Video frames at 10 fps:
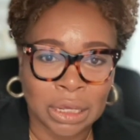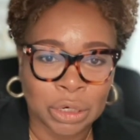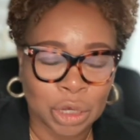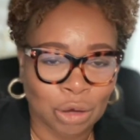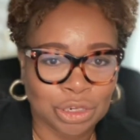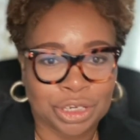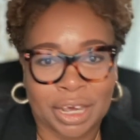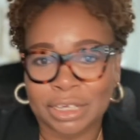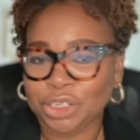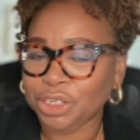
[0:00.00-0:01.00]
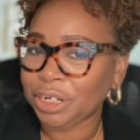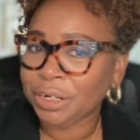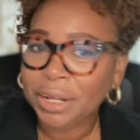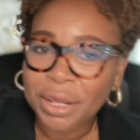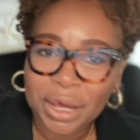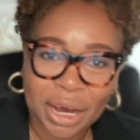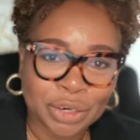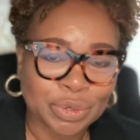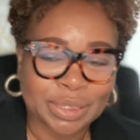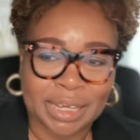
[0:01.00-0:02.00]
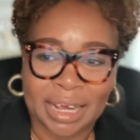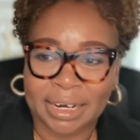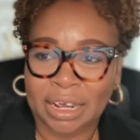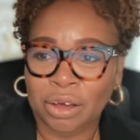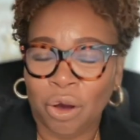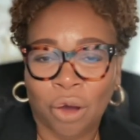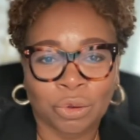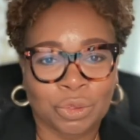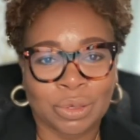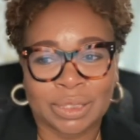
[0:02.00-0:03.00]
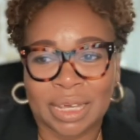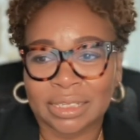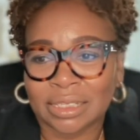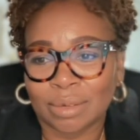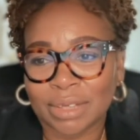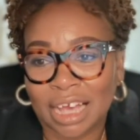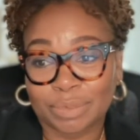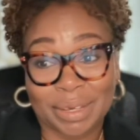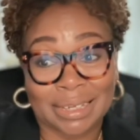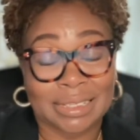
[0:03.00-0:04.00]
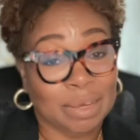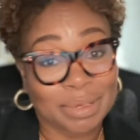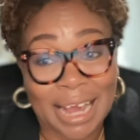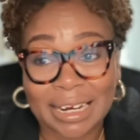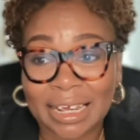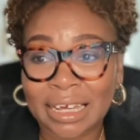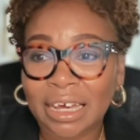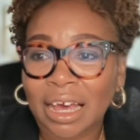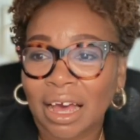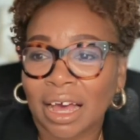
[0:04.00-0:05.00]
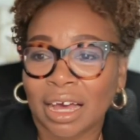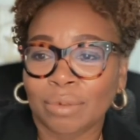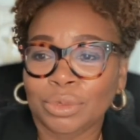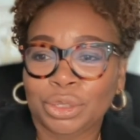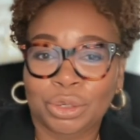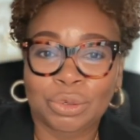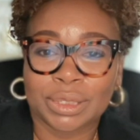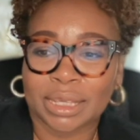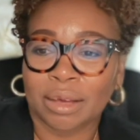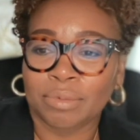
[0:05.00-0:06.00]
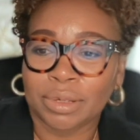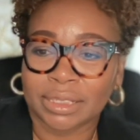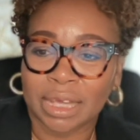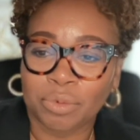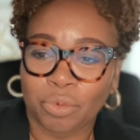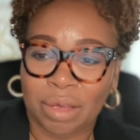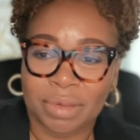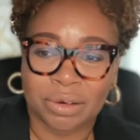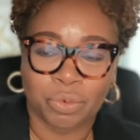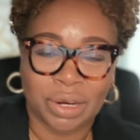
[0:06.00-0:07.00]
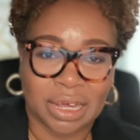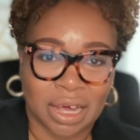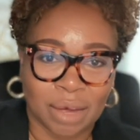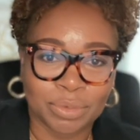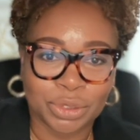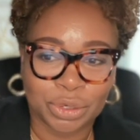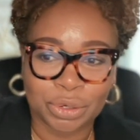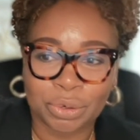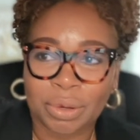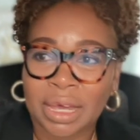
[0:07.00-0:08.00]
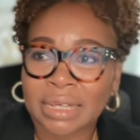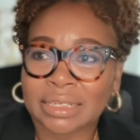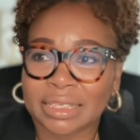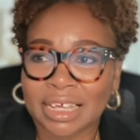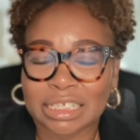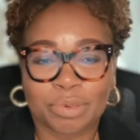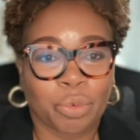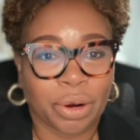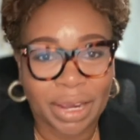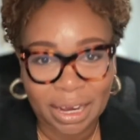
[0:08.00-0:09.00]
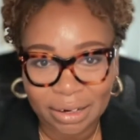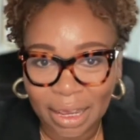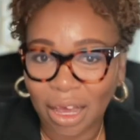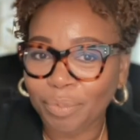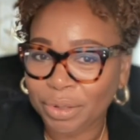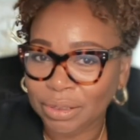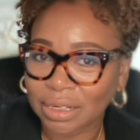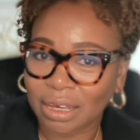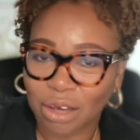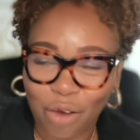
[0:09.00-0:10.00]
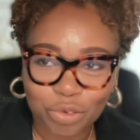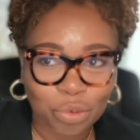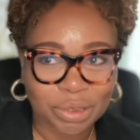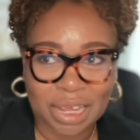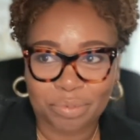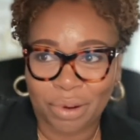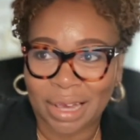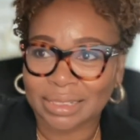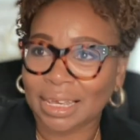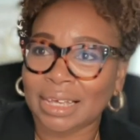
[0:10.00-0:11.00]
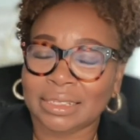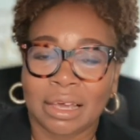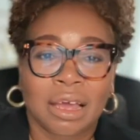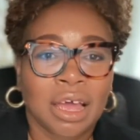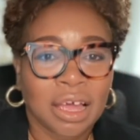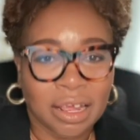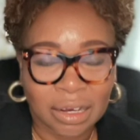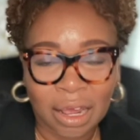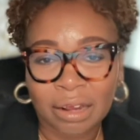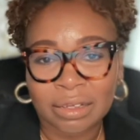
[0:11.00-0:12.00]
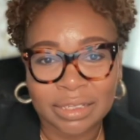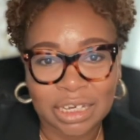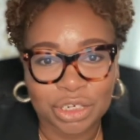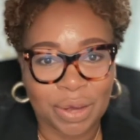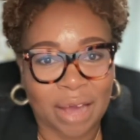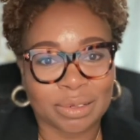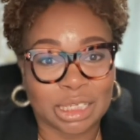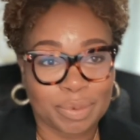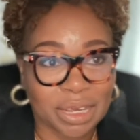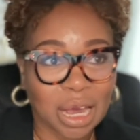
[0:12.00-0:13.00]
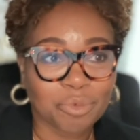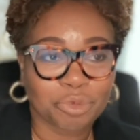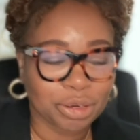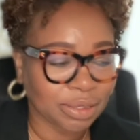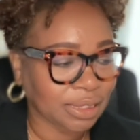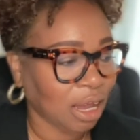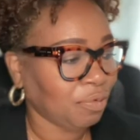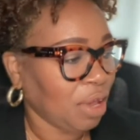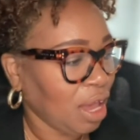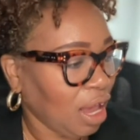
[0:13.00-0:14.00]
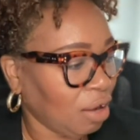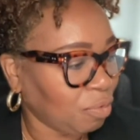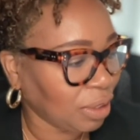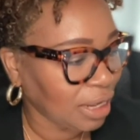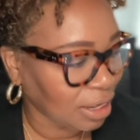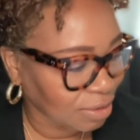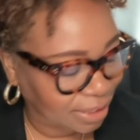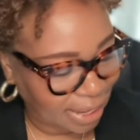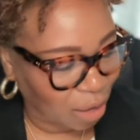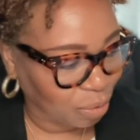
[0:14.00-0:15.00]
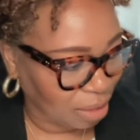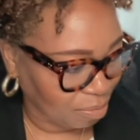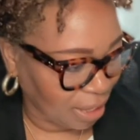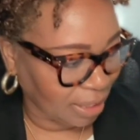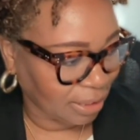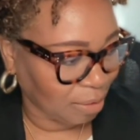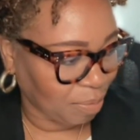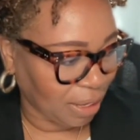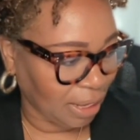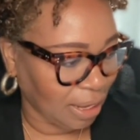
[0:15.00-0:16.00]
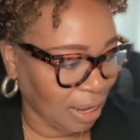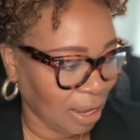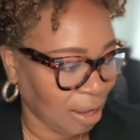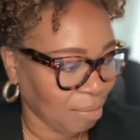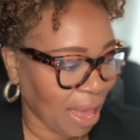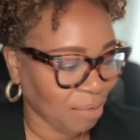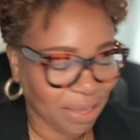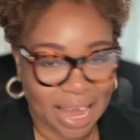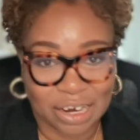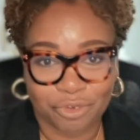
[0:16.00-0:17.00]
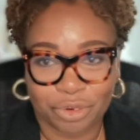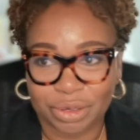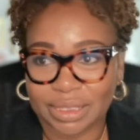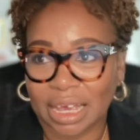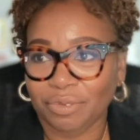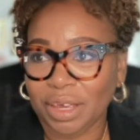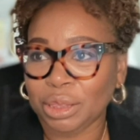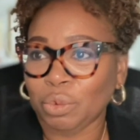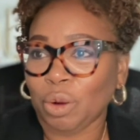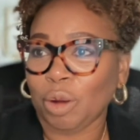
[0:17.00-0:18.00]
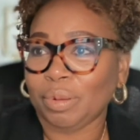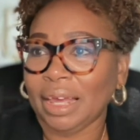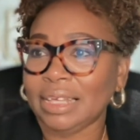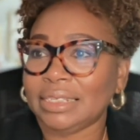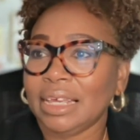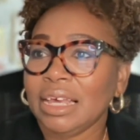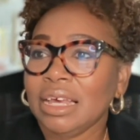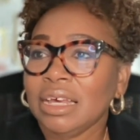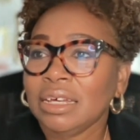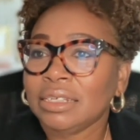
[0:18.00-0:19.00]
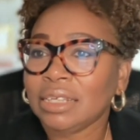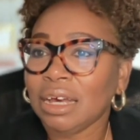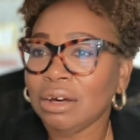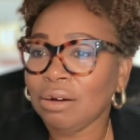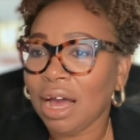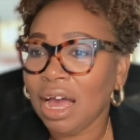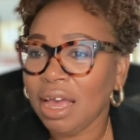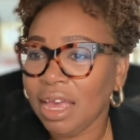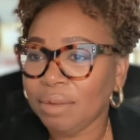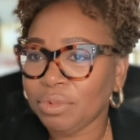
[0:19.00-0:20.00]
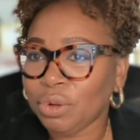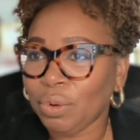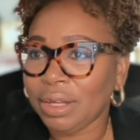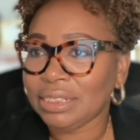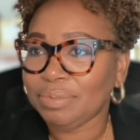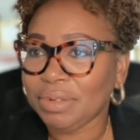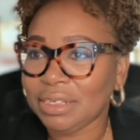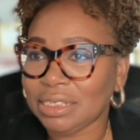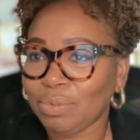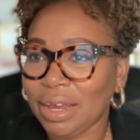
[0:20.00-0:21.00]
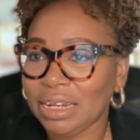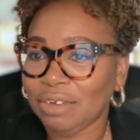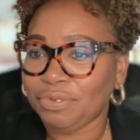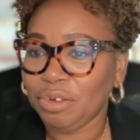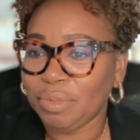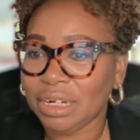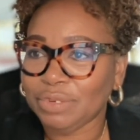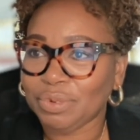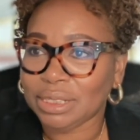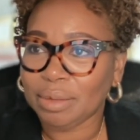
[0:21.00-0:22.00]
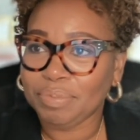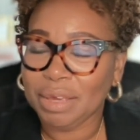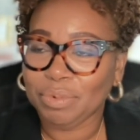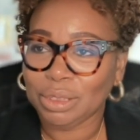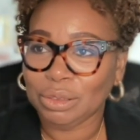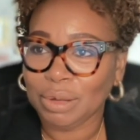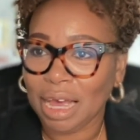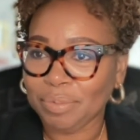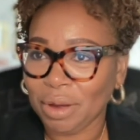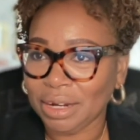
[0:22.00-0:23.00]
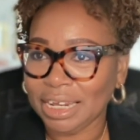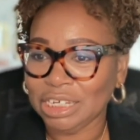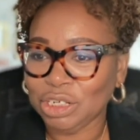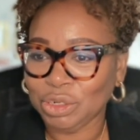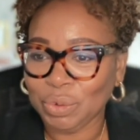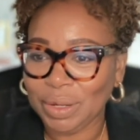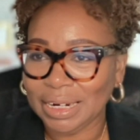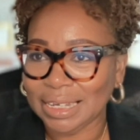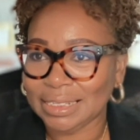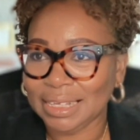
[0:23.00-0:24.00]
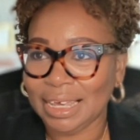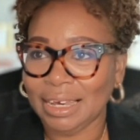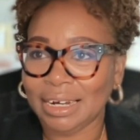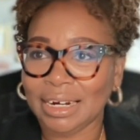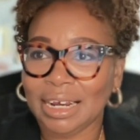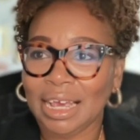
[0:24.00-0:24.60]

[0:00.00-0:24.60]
negotiation, understanding all of those things can sometimes be intimidating to some women when it comes to this, but we're here to help you to get comfortable with that process and teach you how to speak up for yourself and really understand what it means to be advocating for yourself in the workplace. So I am going to be just waiting a few minutes for some people to hop on and join us here.